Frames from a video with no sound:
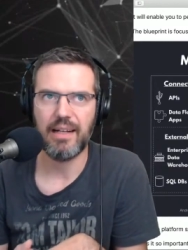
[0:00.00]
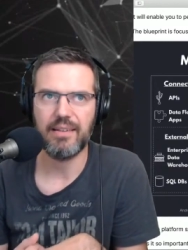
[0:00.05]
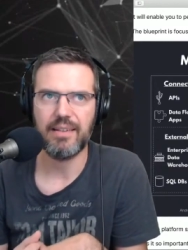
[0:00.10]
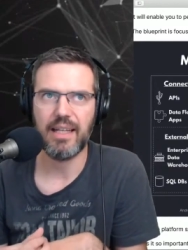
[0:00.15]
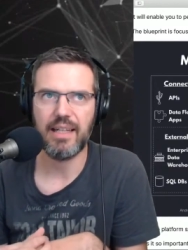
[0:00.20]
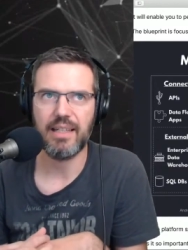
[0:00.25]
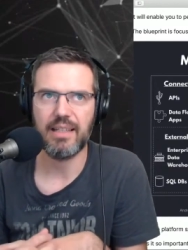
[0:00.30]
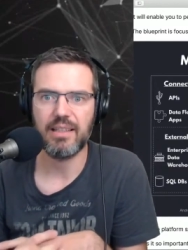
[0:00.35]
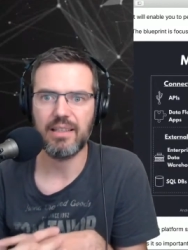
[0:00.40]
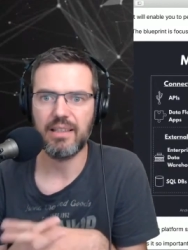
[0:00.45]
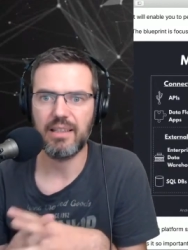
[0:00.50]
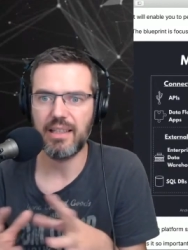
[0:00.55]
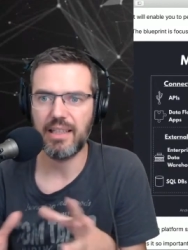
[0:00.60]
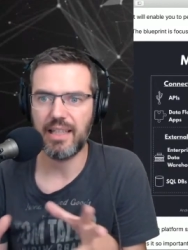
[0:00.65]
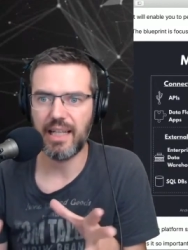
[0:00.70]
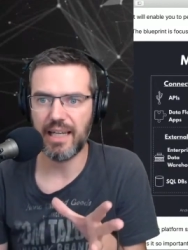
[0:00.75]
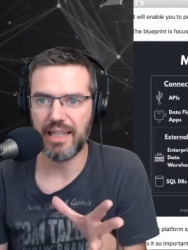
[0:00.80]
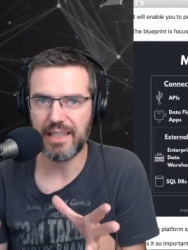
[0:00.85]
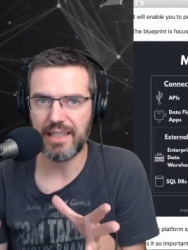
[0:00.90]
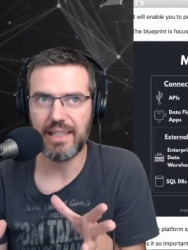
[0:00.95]
And
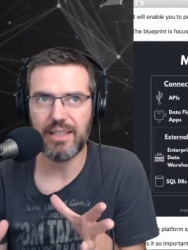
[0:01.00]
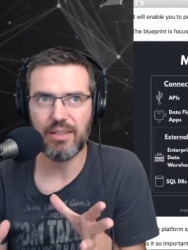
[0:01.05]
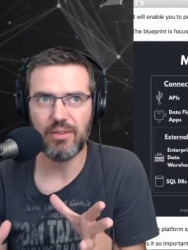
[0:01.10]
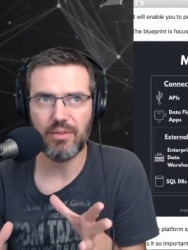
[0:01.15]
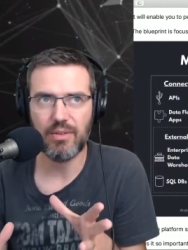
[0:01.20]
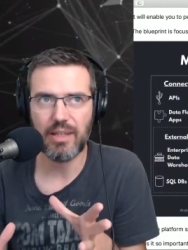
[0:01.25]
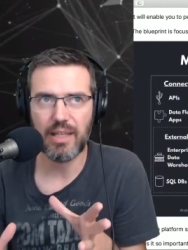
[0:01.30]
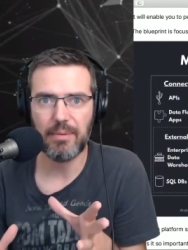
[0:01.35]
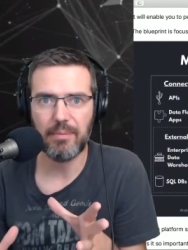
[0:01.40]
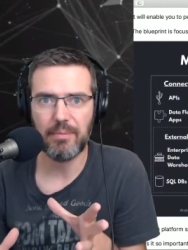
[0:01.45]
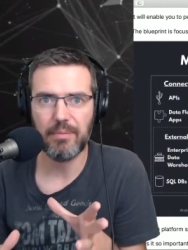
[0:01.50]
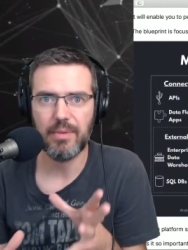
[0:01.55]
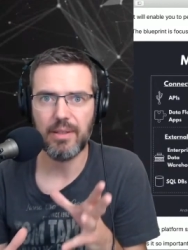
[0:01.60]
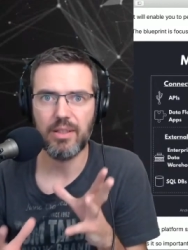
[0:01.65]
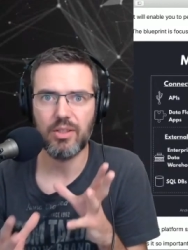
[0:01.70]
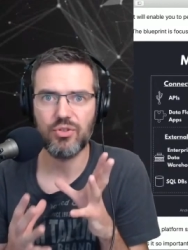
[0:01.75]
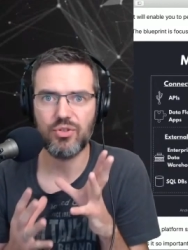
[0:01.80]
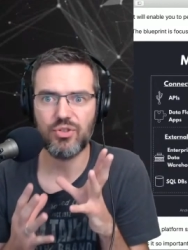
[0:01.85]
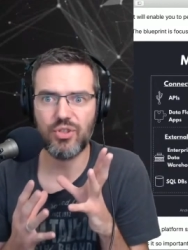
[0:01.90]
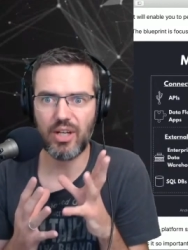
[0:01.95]
then get into them,
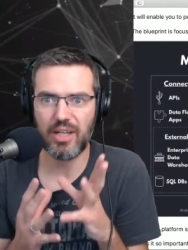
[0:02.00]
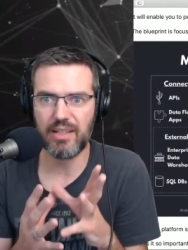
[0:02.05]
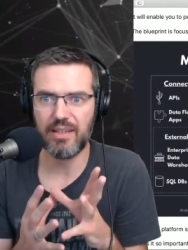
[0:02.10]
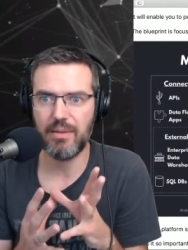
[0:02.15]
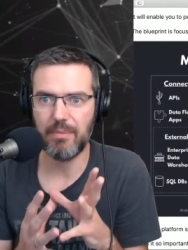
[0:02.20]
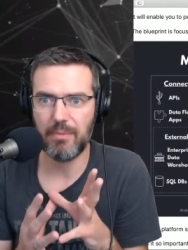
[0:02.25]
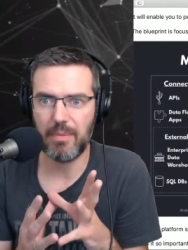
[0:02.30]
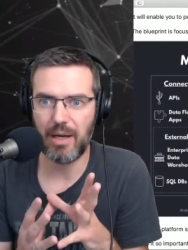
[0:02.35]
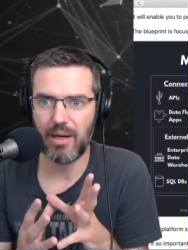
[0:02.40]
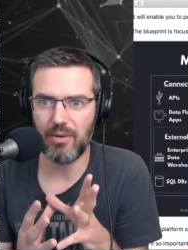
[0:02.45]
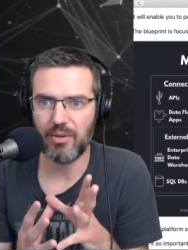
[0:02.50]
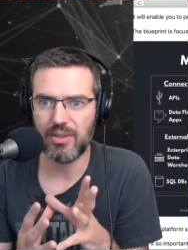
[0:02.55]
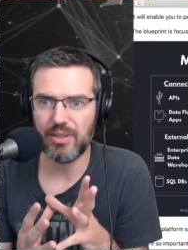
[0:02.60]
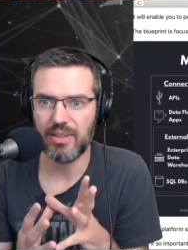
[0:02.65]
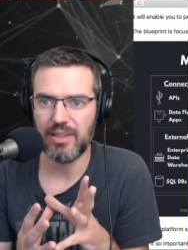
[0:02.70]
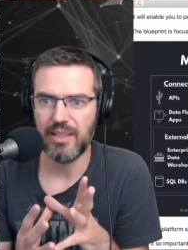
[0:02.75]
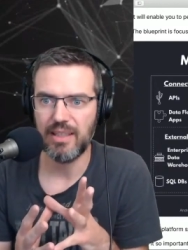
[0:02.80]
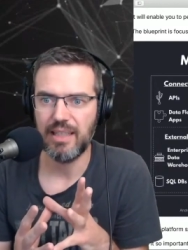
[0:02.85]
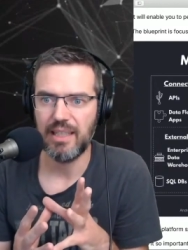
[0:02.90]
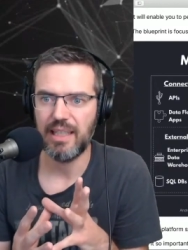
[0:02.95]
check them
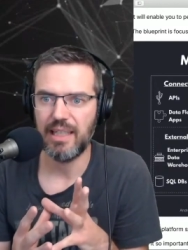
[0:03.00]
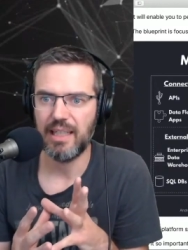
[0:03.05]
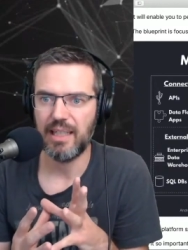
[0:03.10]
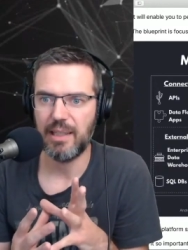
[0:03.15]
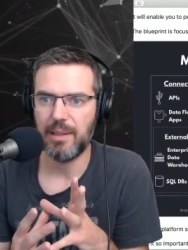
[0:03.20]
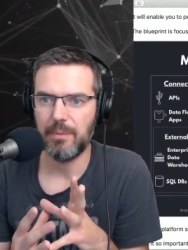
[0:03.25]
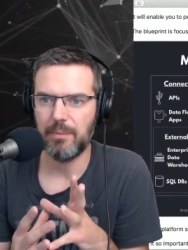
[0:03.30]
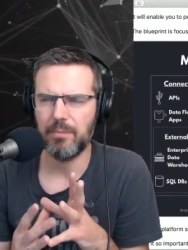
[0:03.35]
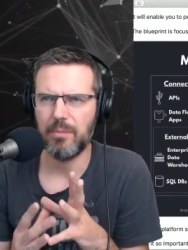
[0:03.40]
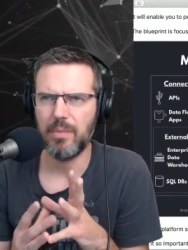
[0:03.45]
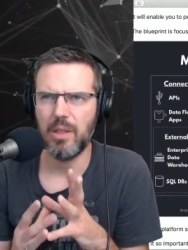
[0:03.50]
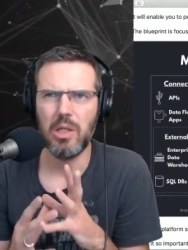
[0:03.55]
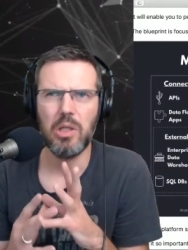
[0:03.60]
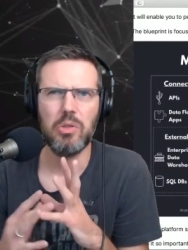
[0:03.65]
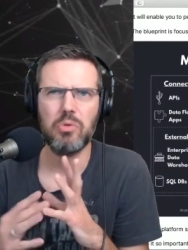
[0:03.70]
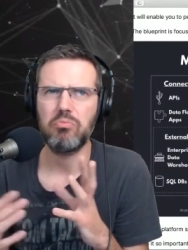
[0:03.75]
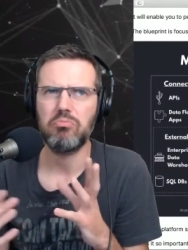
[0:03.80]
out, um,